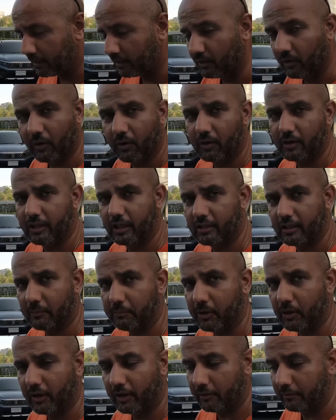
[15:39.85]
The Honda
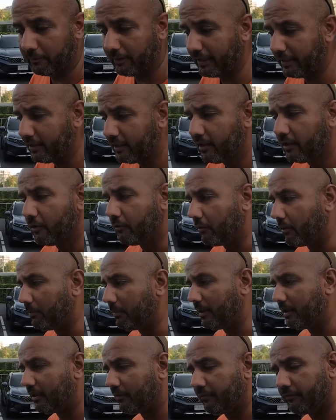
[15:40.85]
WRV will
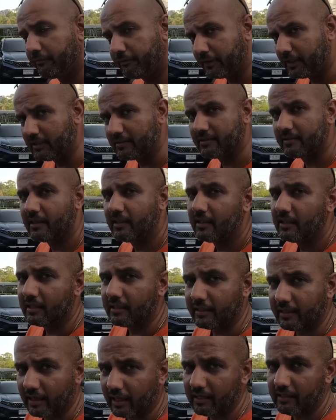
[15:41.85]
be the first
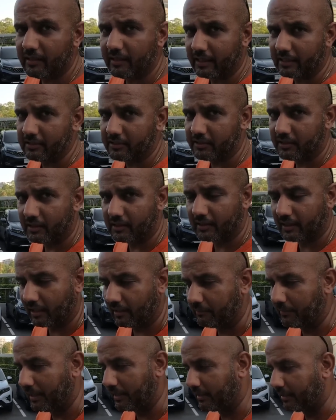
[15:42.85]
non-national
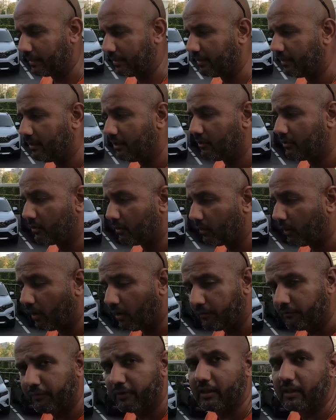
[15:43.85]
car maker to
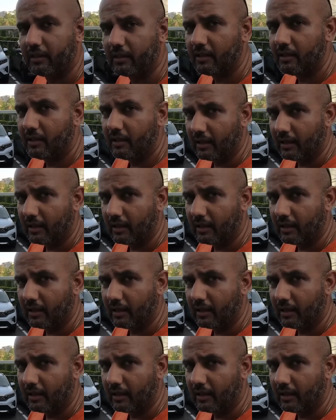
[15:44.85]
offer